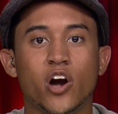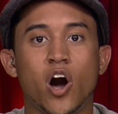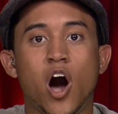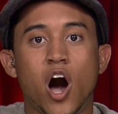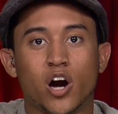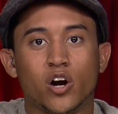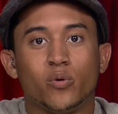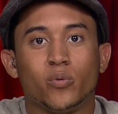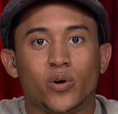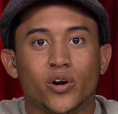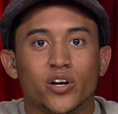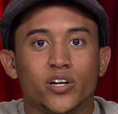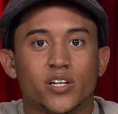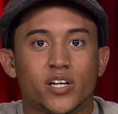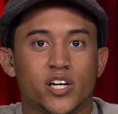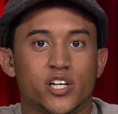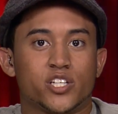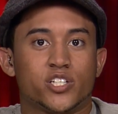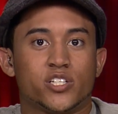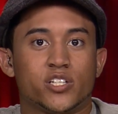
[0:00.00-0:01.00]
awkward
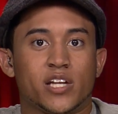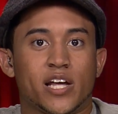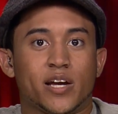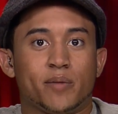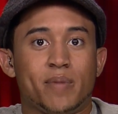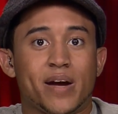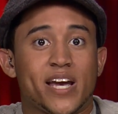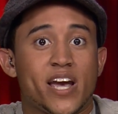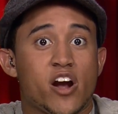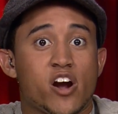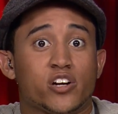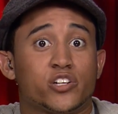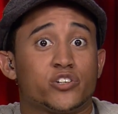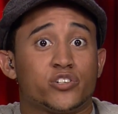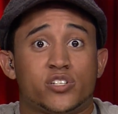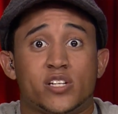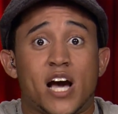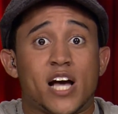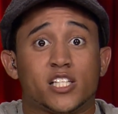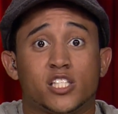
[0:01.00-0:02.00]
because like my
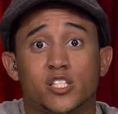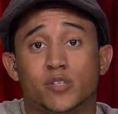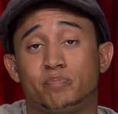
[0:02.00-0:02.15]
character's not